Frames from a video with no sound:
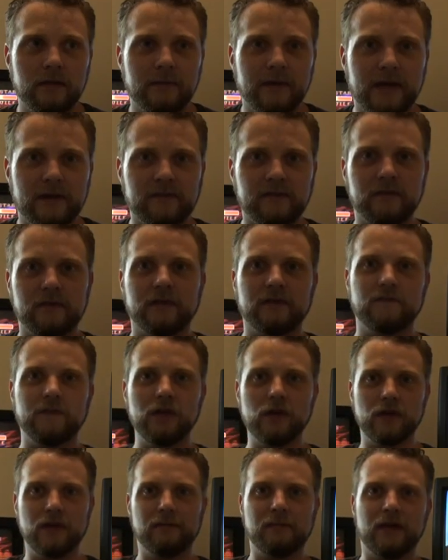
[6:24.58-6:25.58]
the backs of like
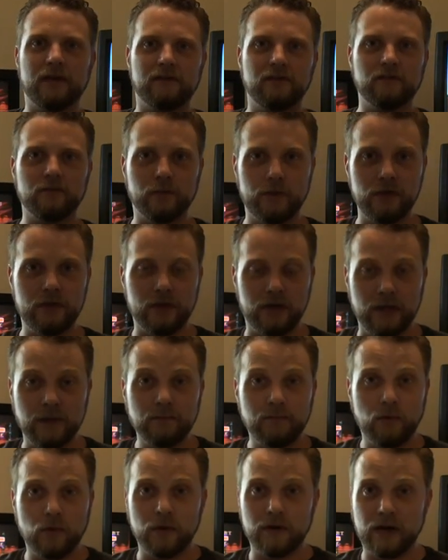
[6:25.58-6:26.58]
video game magazines where you could
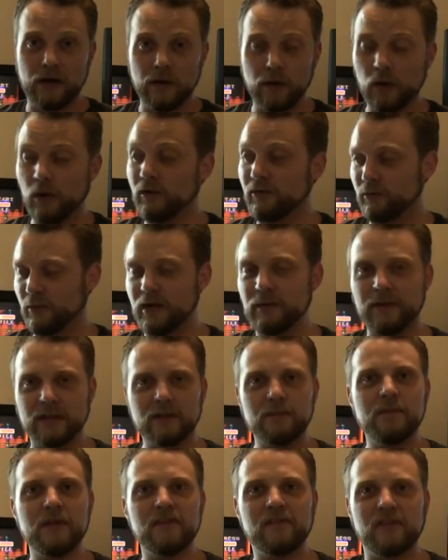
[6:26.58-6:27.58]
import, and I would always read
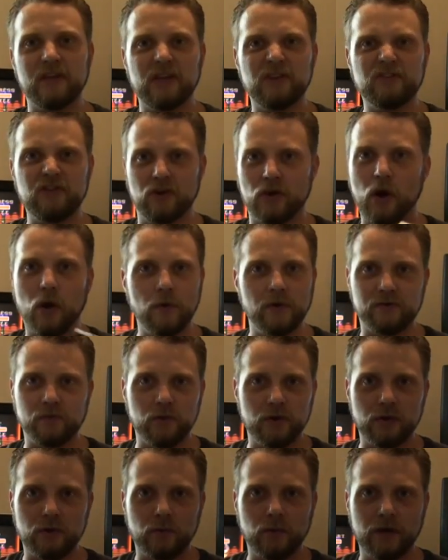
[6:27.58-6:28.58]
about the PC Engine and always
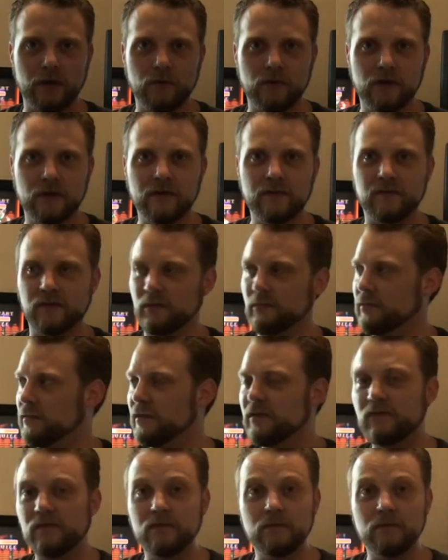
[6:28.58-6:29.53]
wondered what it was, and